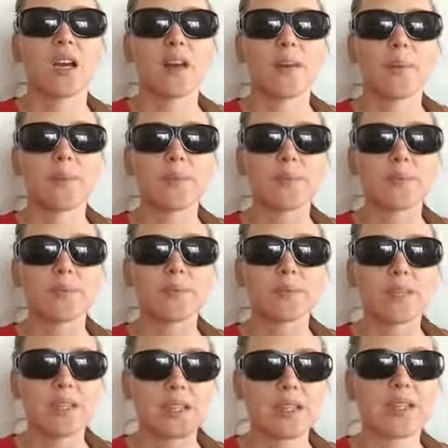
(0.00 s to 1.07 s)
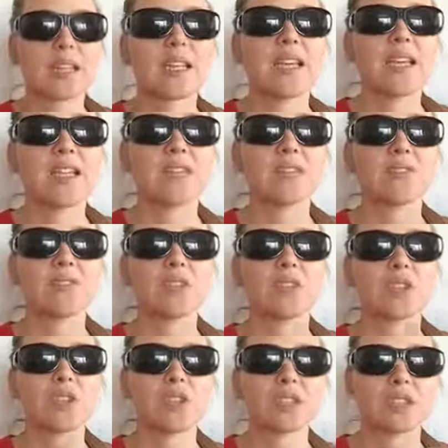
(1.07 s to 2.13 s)
the hazy
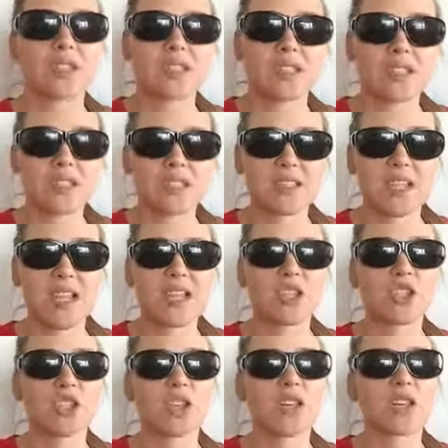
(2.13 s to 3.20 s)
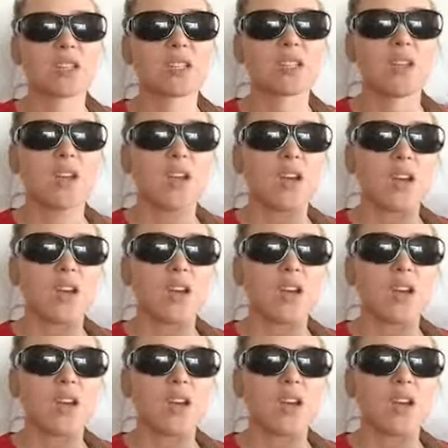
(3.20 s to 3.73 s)
vision, the sensation,